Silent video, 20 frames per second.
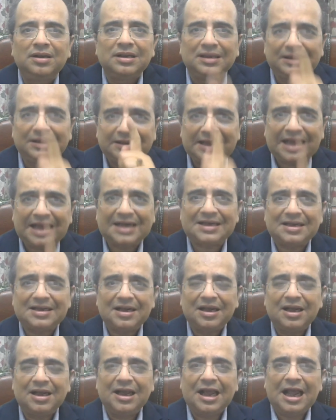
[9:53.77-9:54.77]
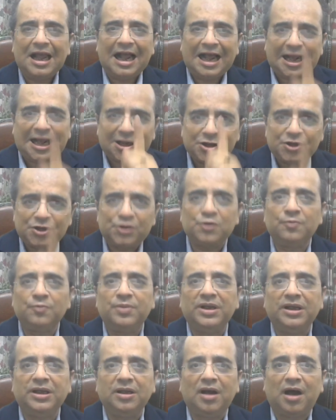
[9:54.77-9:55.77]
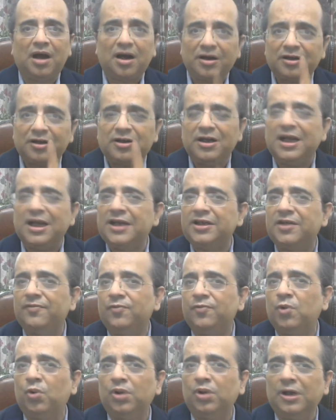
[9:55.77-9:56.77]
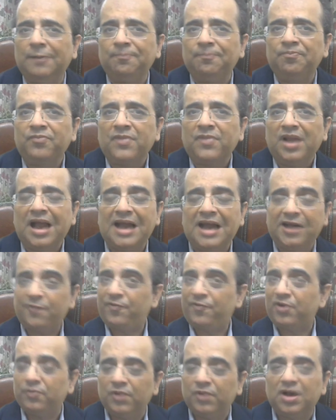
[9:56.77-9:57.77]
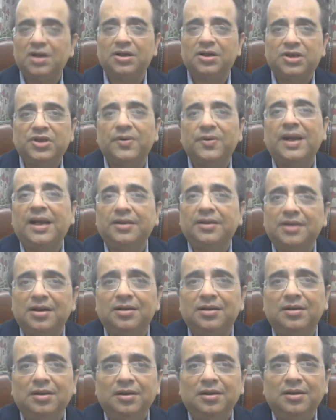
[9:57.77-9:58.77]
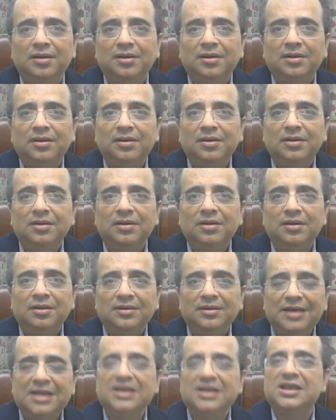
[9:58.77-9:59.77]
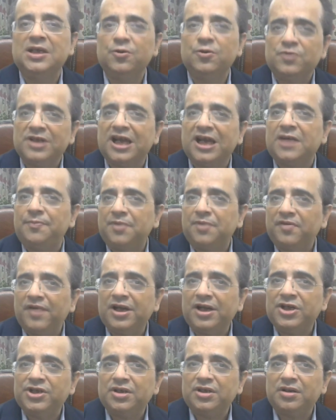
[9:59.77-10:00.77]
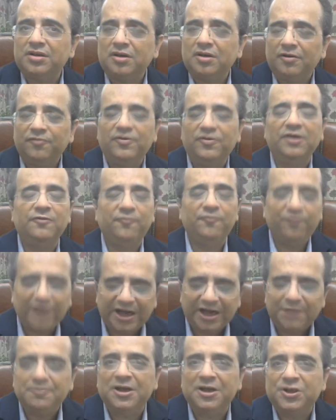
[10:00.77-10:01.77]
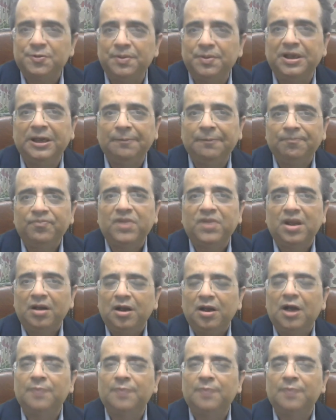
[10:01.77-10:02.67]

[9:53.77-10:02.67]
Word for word: That has to be our collective goal. And if we work together, then suicide prevention will very much be a